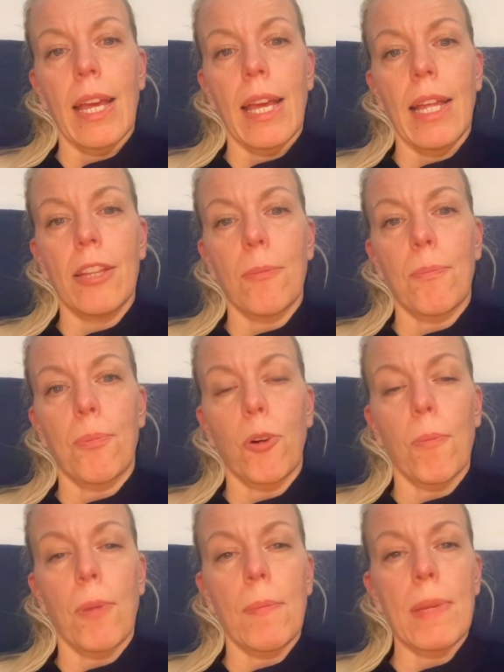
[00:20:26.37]
And the
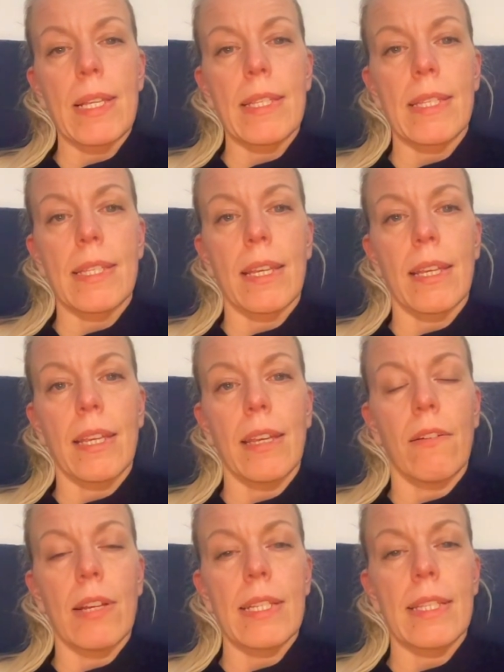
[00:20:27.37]
problem is
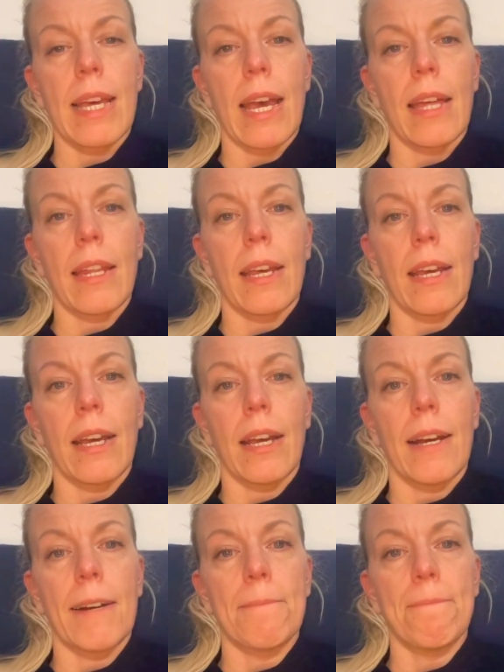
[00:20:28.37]
that
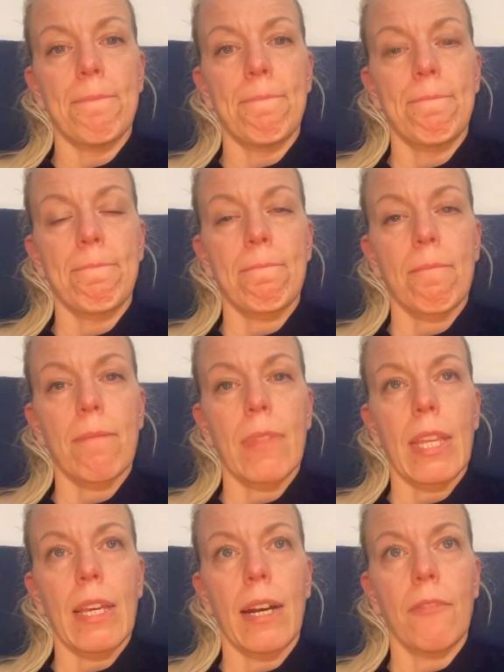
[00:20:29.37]

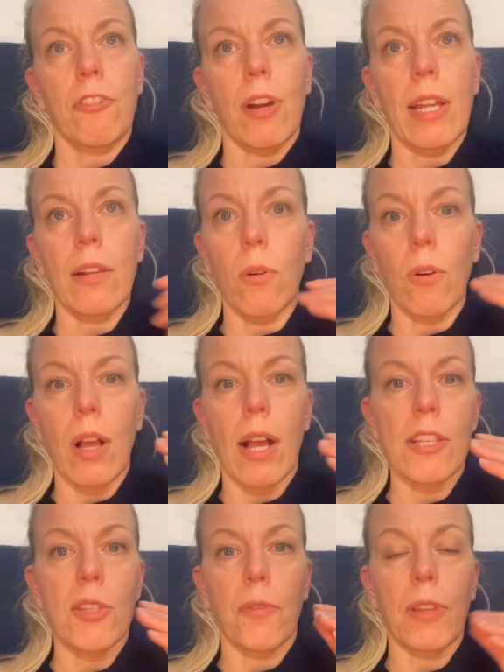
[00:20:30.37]
I've tried all
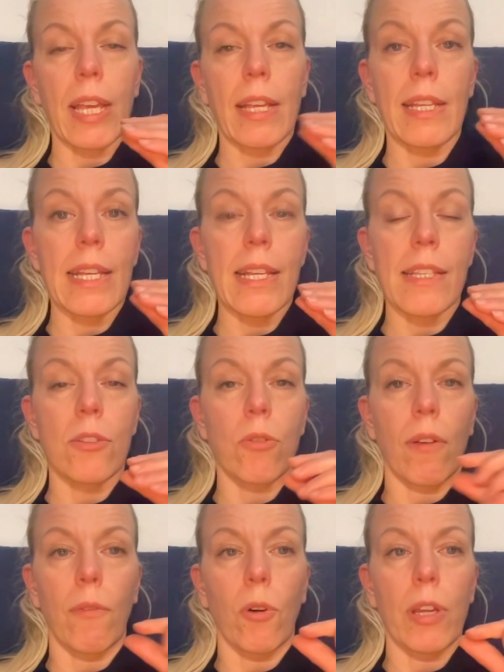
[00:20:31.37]
kinds of techniques to
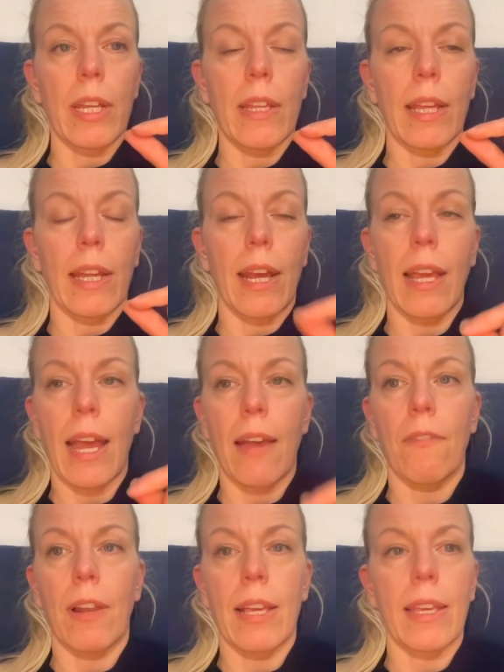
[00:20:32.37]
avoid it, and I
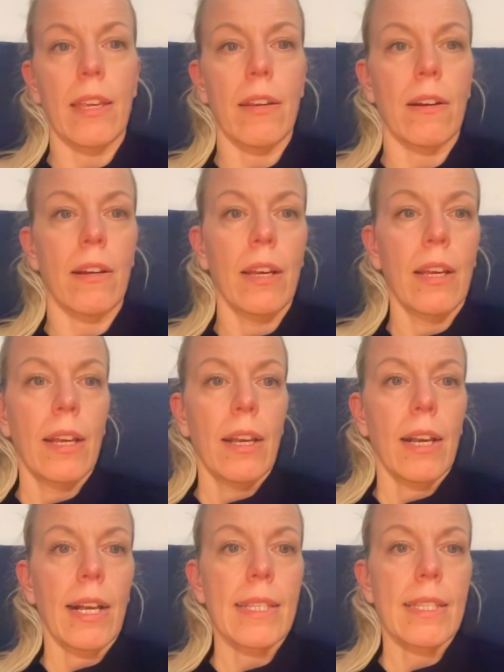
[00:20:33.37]
have like here,
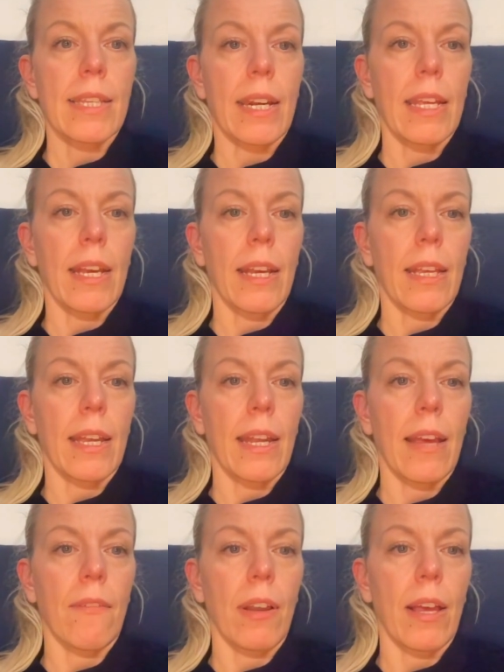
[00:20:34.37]
sorry, I can
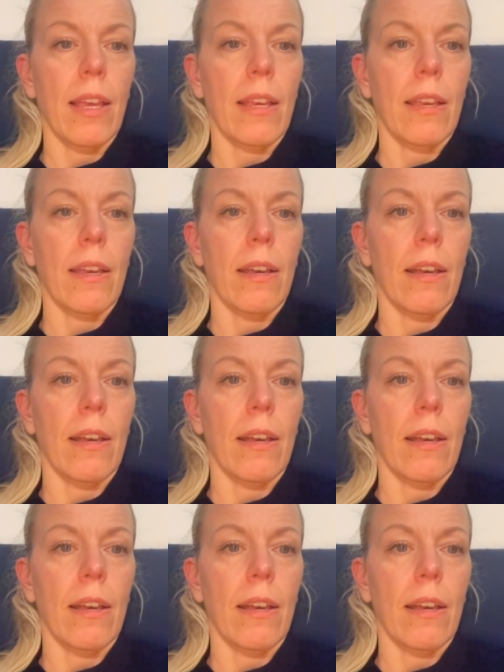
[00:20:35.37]
have like